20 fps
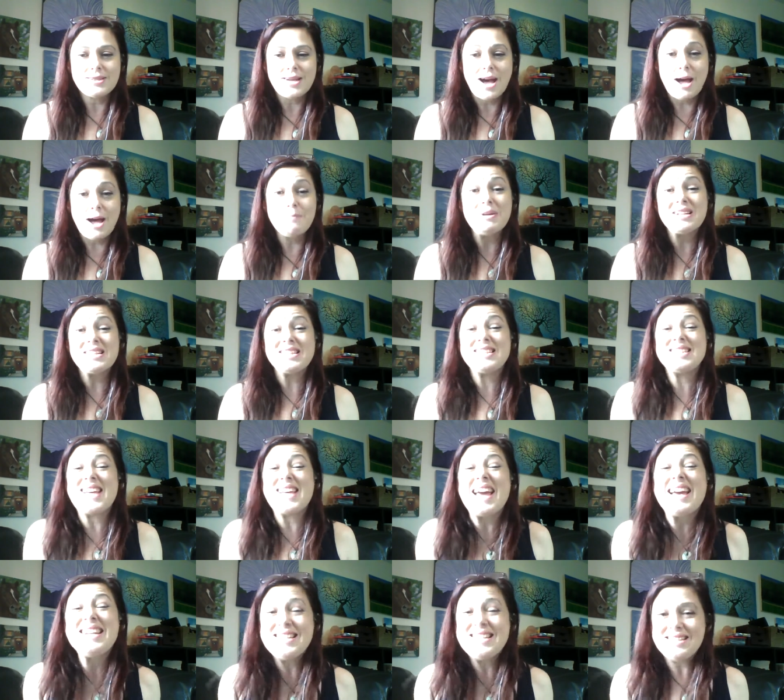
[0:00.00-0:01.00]
I'm
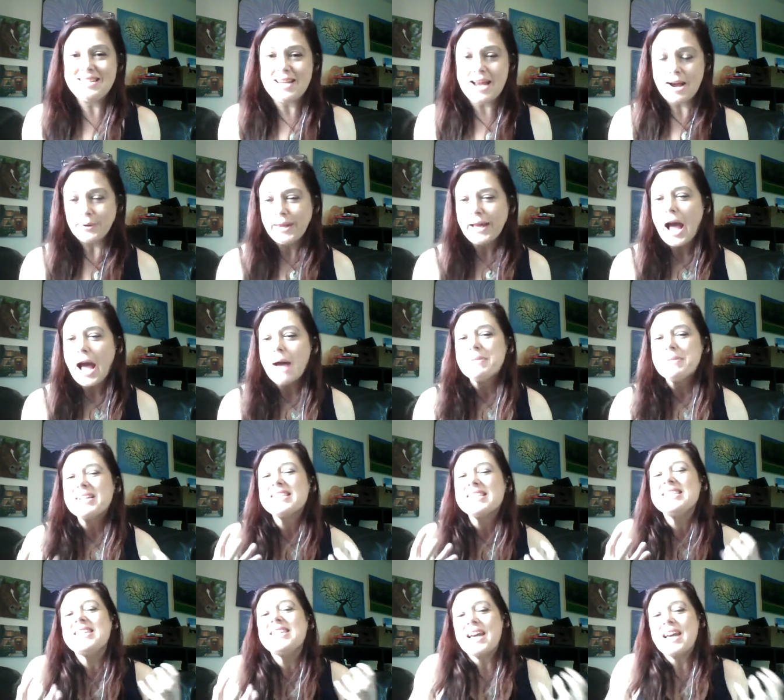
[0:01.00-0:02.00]
excited now. Like, I'm
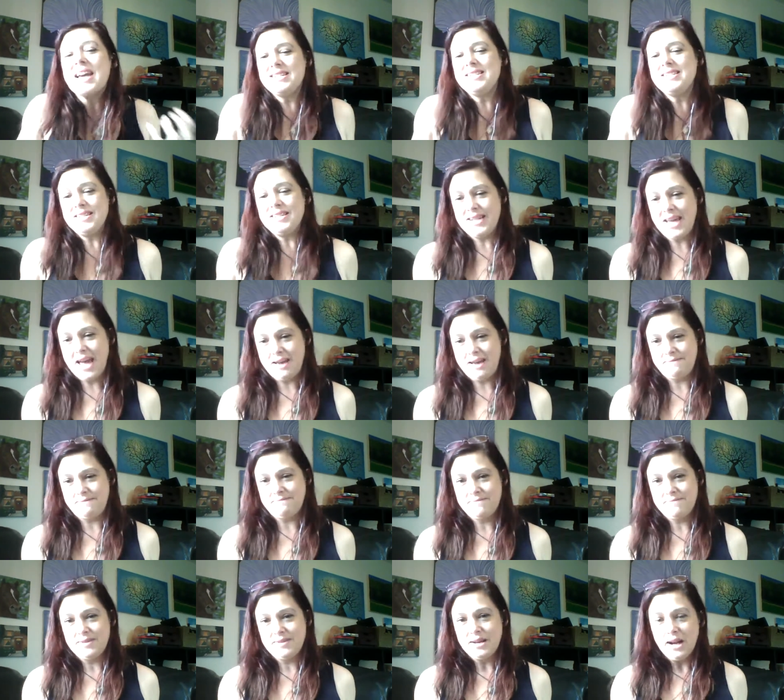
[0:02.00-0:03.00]
excited again
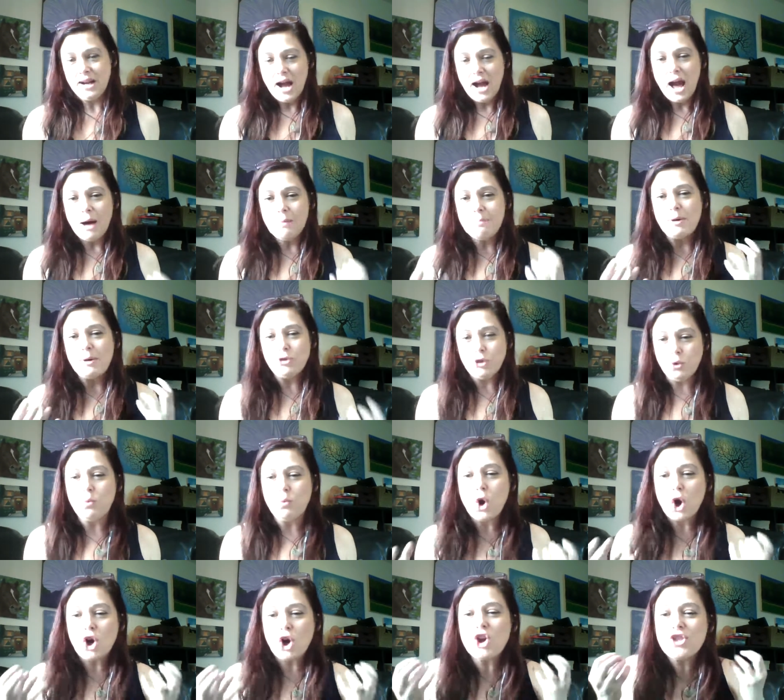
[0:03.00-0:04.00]
about the
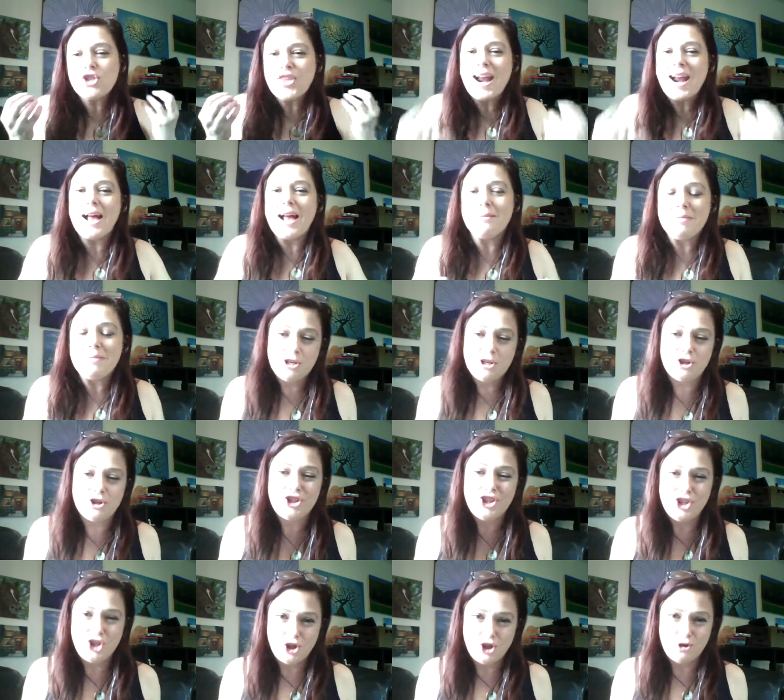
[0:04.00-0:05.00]
work that I'm here
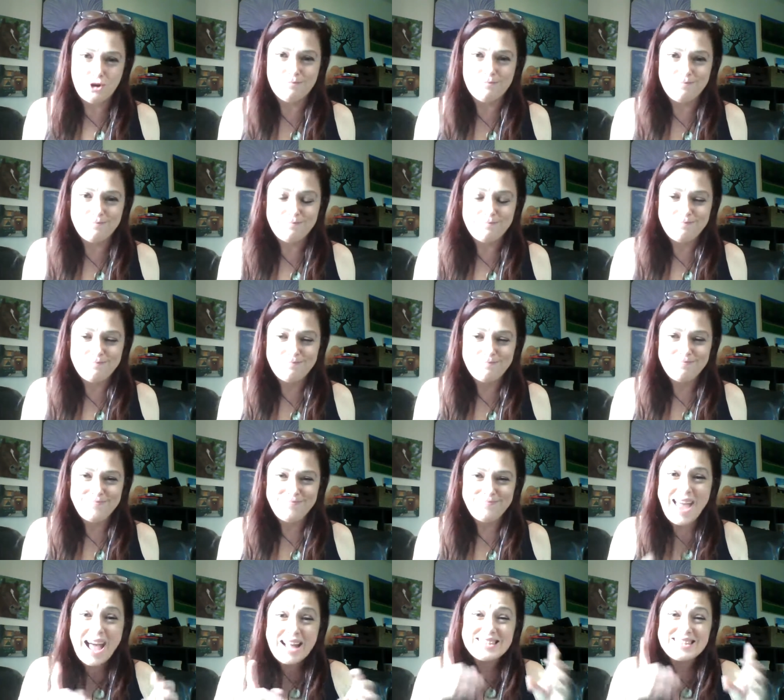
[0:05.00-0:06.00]
to do.
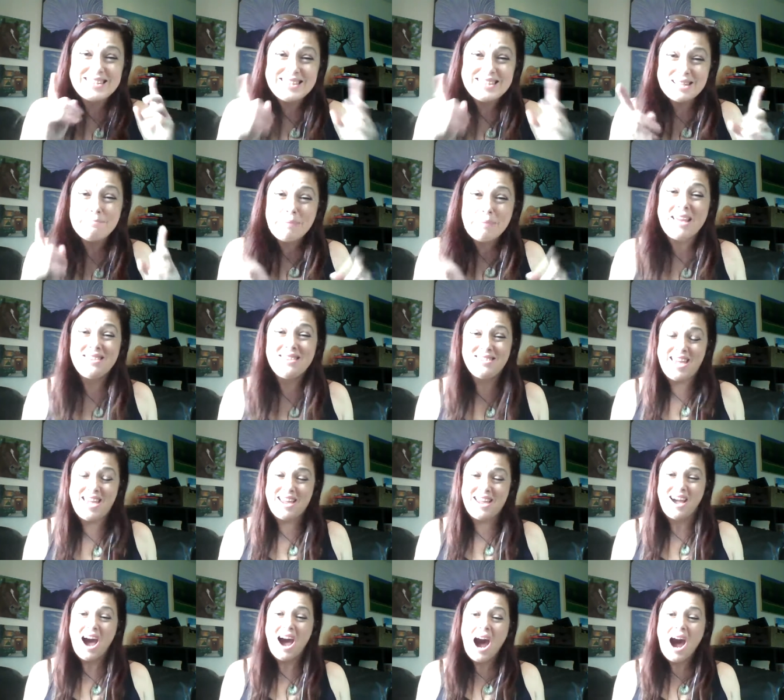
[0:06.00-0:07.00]
That's the big
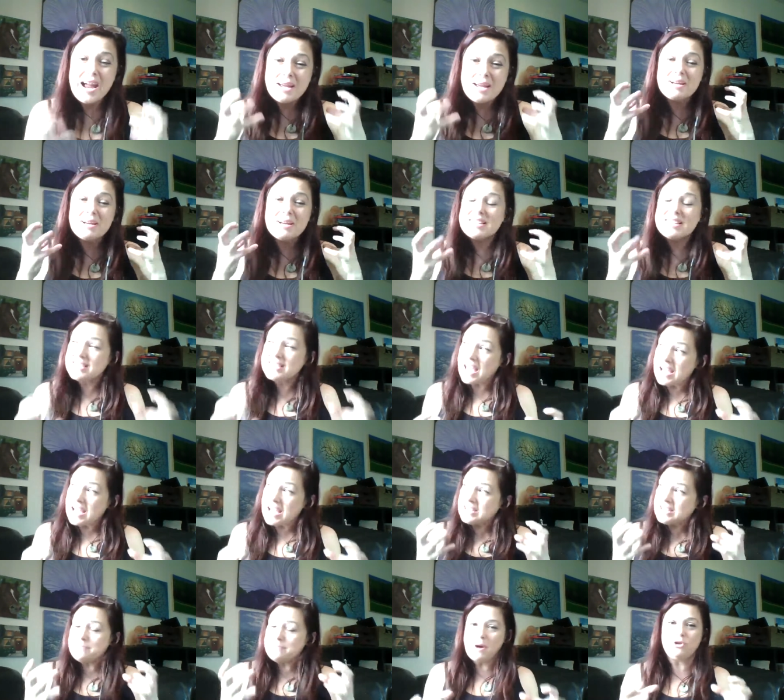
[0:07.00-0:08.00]
thing. I am
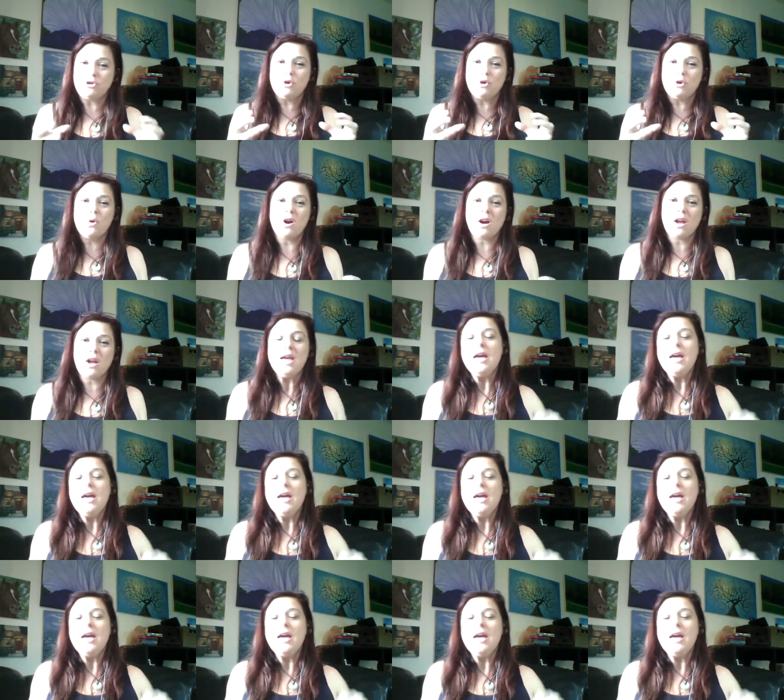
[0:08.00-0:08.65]
excited about the work.